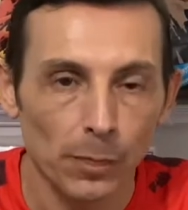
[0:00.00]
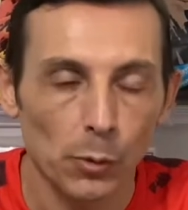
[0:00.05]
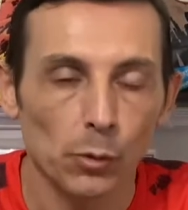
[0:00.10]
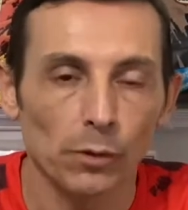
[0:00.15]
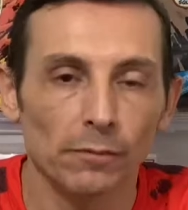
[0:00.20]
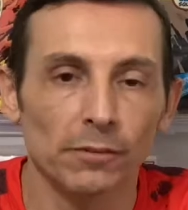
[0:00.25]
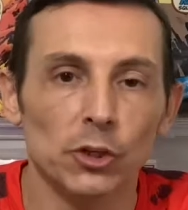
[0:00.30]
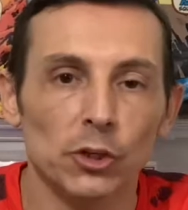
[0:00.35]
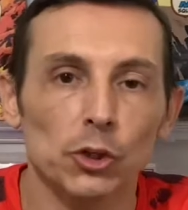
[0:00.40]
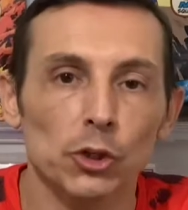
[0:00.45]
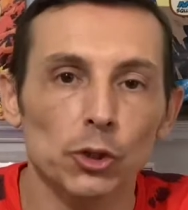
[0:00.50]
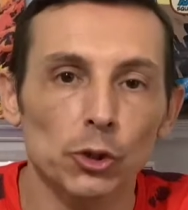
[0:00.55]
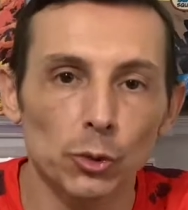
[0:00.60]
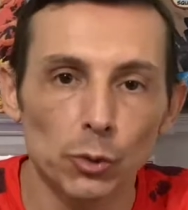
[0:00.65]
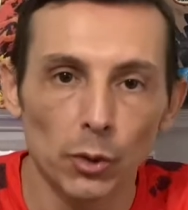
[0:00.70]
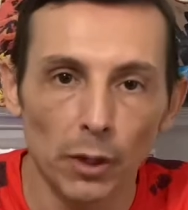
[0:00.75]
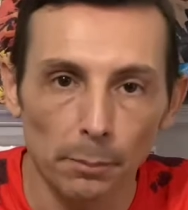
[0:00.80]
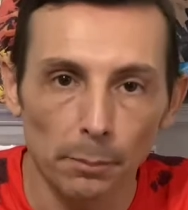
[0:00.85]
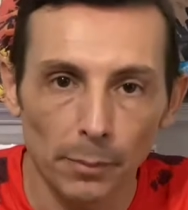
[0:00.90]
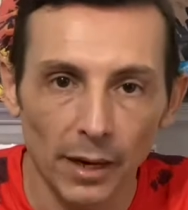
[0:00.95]
We have a new
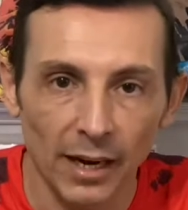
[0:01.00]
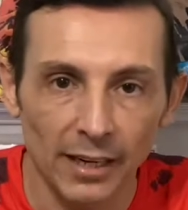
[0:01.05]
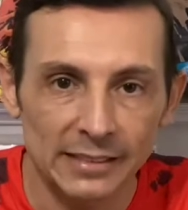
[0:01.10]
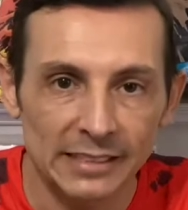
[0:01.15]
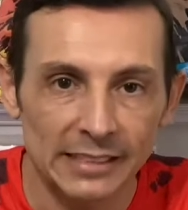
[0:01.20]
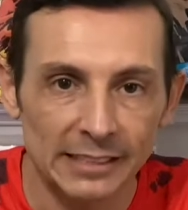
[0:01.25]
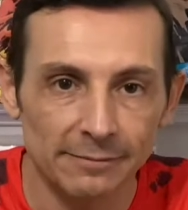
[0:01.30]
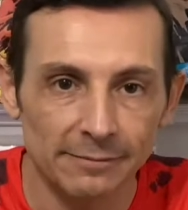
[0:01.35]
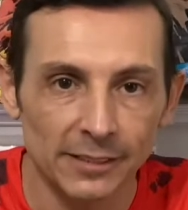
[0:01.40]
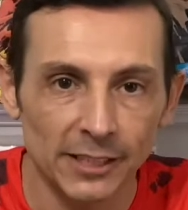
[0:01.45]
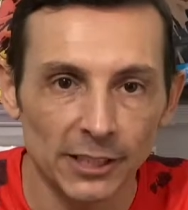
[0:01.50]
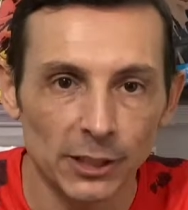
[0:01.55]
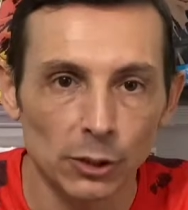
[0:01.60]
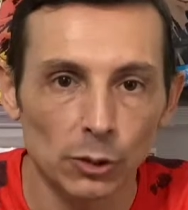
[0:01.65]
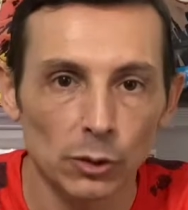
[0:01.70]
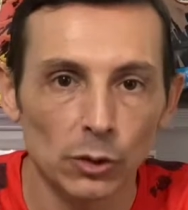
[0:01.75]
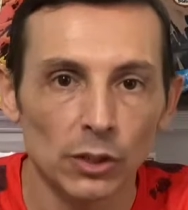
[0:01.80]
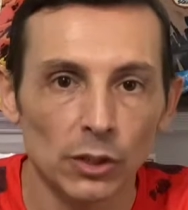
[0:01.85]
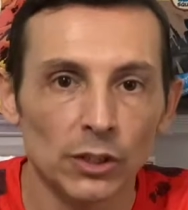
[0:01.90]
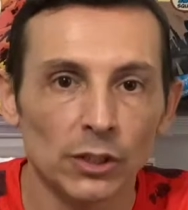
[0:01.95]
unboxing
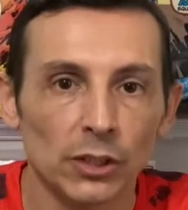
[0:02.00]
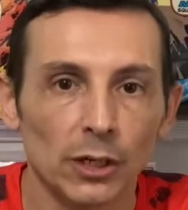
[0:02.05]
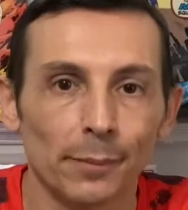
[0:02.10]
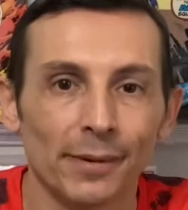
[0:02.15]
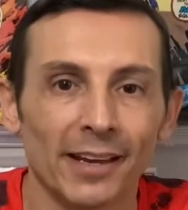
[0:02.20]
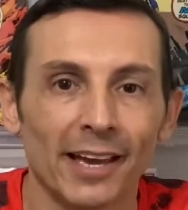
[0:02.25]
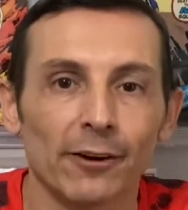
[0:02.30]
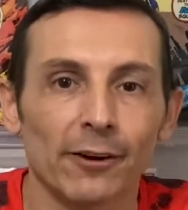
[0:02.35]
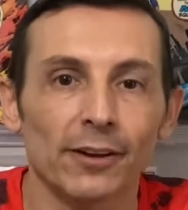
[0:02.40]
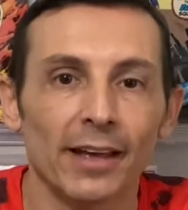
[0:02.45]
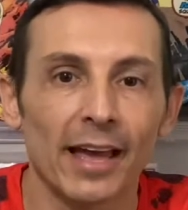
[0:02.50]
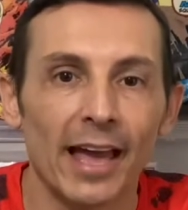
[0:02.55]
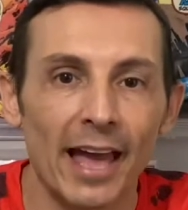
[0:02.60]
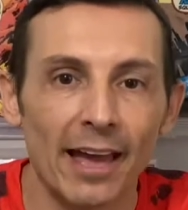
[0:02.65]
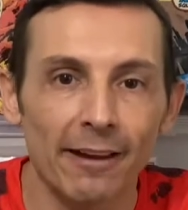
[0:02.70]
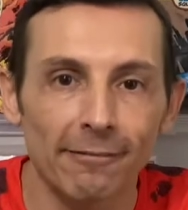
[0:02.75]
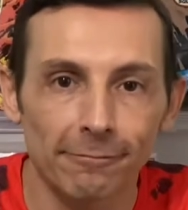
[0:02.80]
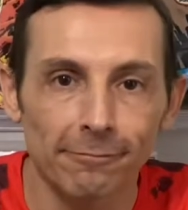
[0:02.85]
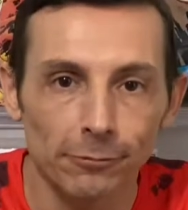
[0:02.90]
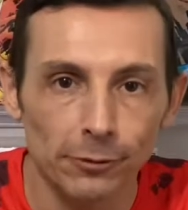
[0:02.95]
video coming out
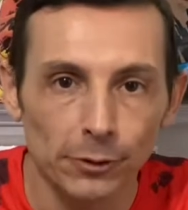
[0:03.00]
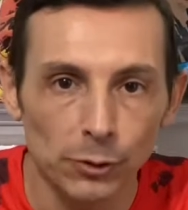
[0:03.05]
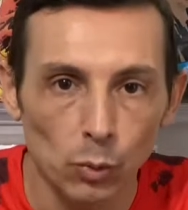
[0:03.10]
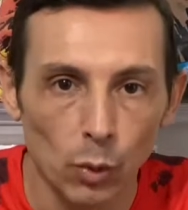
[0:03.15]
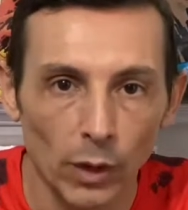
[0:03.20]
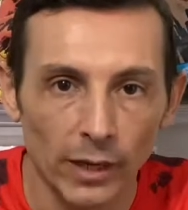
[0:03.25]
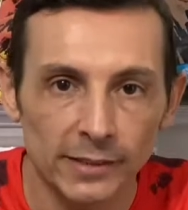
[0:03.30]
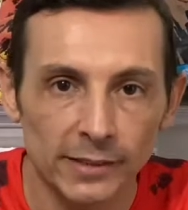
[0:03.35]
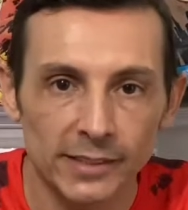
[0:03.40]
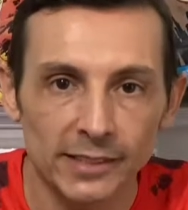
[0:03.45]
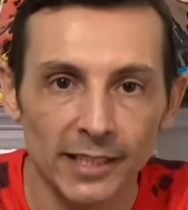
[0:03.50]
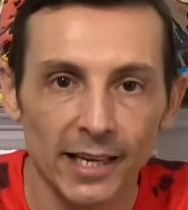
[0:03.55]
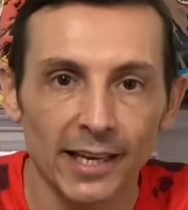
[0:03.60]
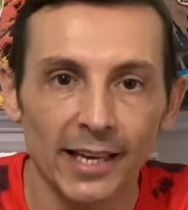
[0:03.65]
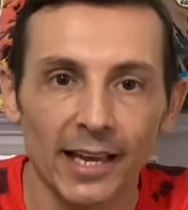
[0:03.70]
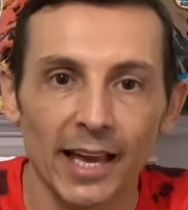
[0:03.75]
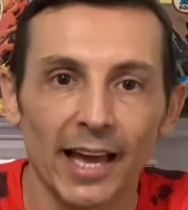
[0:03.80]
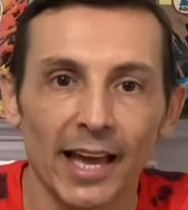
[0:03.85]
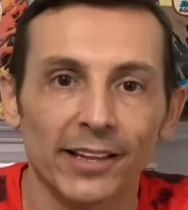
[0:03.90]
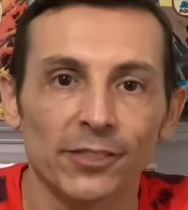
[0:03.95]
every
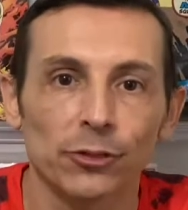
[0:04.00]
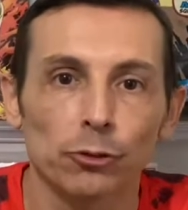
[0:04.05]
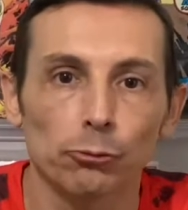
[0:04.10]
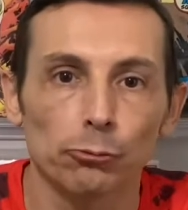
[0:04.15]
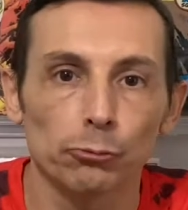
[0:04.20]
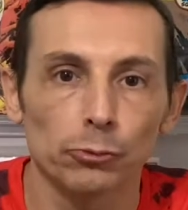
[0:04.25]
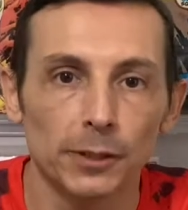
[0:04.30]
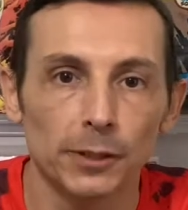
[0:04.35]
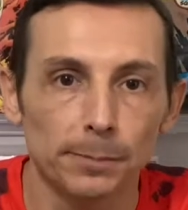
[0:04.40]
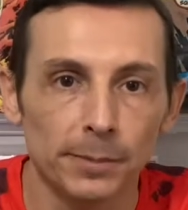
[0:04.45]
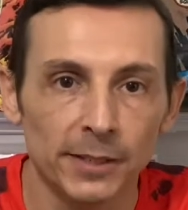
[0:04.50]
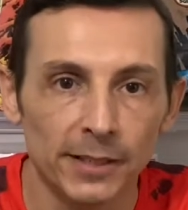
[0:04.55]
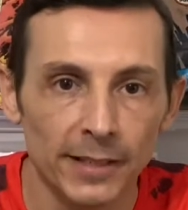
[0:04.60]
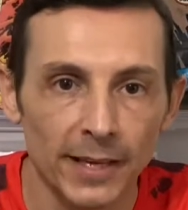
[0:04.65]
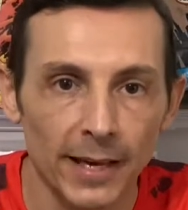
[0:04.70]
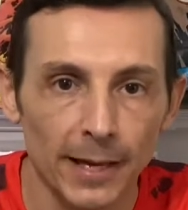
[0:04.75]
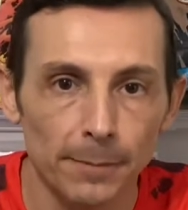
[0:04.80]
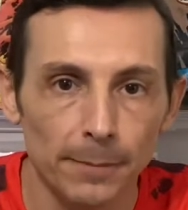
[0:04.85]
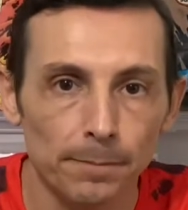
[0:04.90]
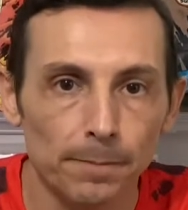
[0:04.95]
Wednesday at 3
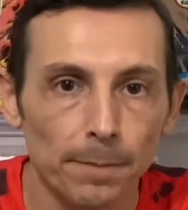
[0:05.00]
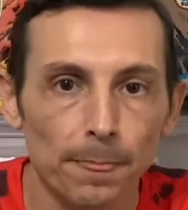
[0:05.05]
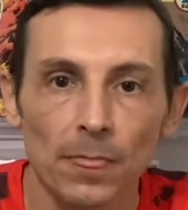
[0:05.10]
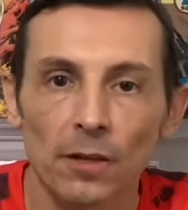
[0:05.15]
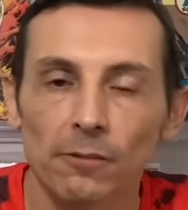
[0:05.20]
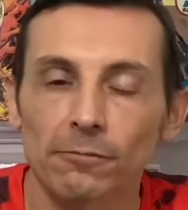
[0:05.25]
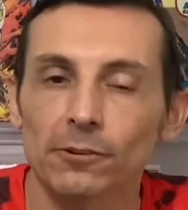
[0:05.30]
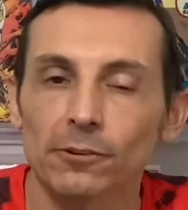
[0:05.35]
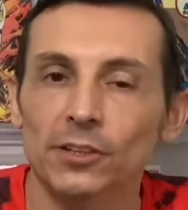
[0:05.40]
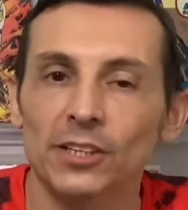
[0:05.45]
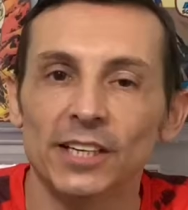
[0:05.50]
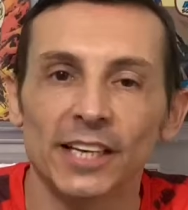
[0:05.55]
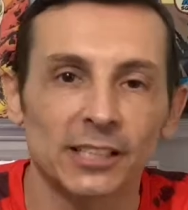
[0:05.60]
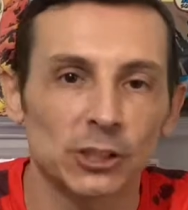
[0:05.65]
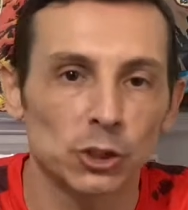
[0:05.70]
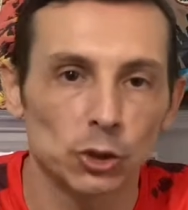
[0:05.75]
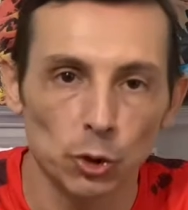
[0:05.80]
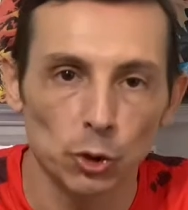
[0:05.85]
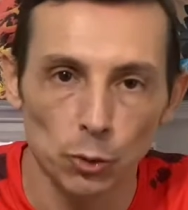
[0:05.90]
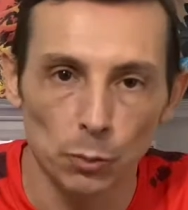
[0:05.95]
p.m. for the
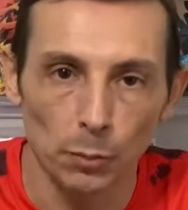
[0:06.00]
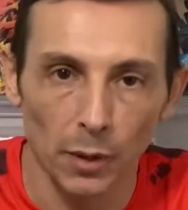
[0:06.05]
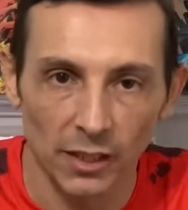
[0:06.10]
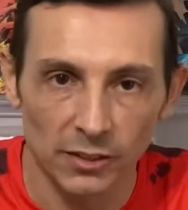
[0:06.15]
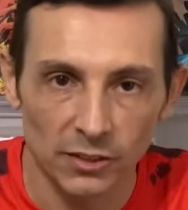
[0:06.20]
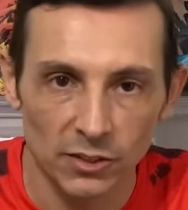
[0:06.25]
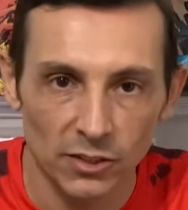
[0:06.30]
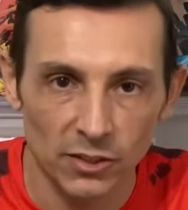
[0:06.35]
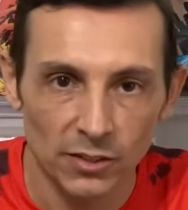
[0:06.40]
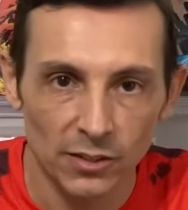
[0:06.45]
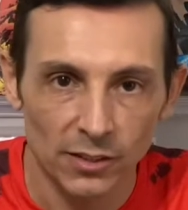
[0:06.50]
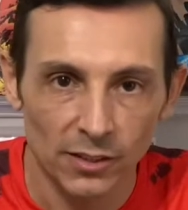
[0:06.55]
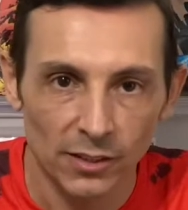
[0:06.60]
next 2 months.